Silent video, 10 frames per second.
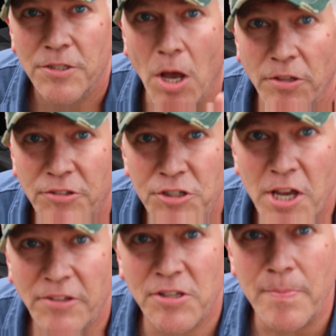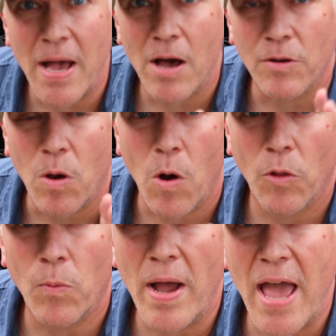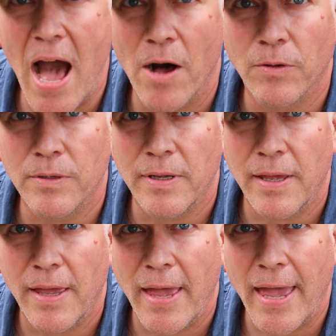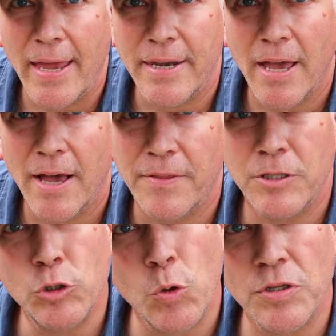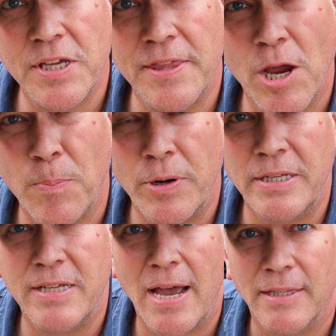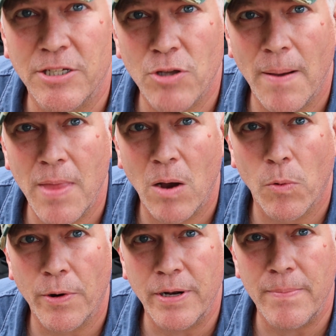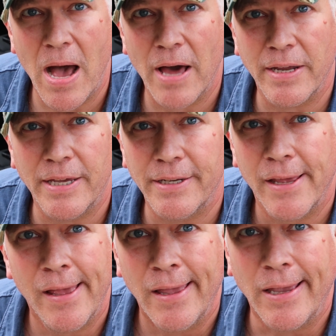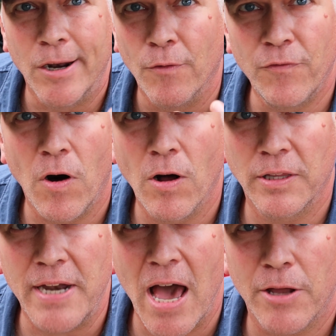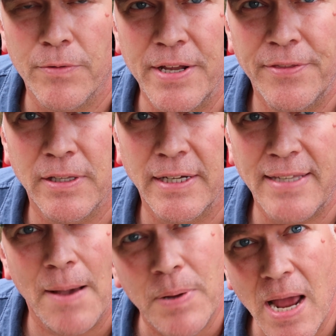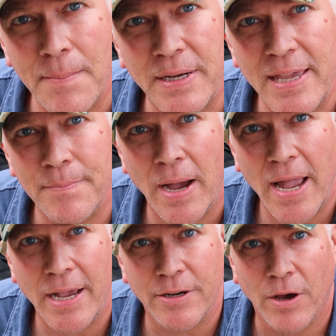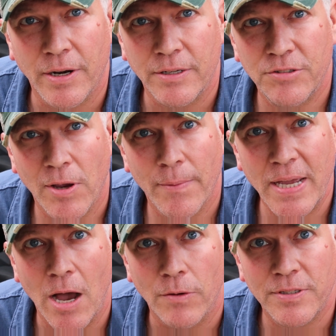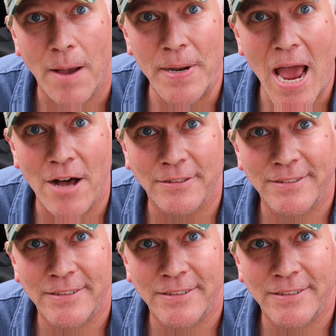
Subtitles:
So it's just about all the way out, and the tool's in there pretty tightly, so I'm not worried about it, you know, falling out or anything like that, but I am going to keep my hand on it. So here we go, it's coming out.